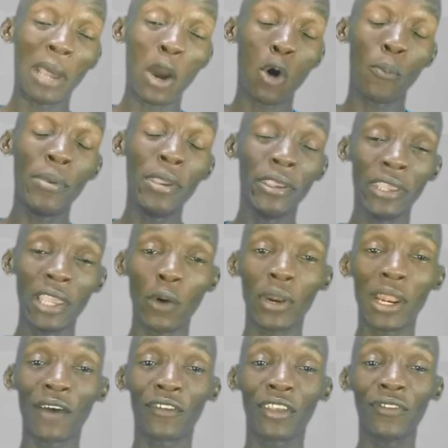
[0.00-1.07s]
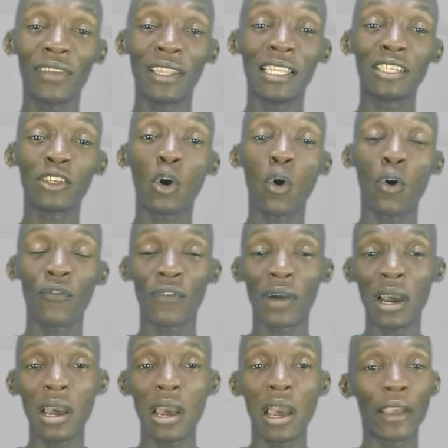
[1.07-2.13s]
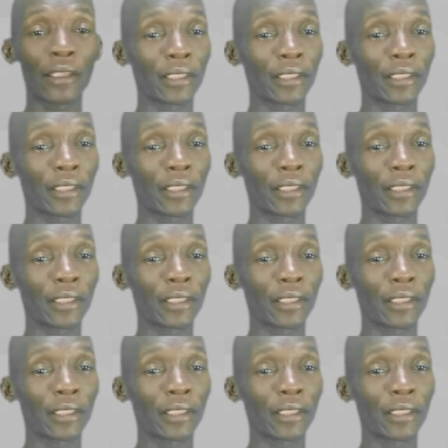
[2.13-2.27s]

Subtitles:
I'll be here when I've given it over,